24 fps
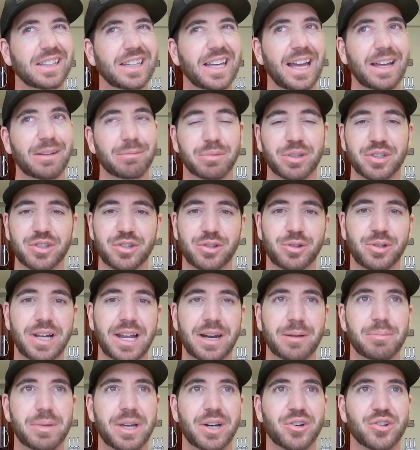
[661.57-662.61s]
that. Plus, you got
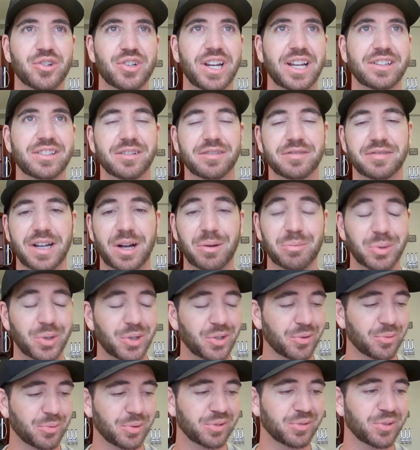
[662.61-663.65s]
a better chance at a foul
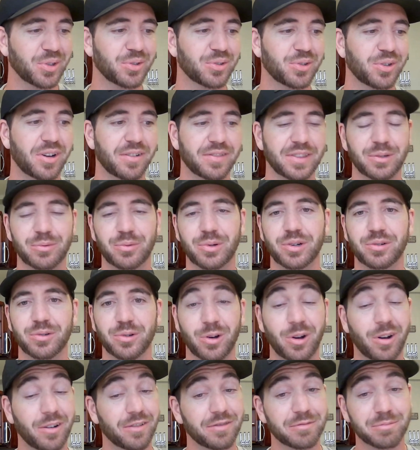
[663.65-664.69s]
ball three rows off than one
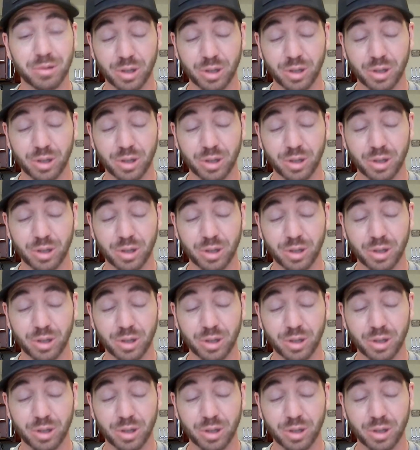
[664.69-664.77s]
row off.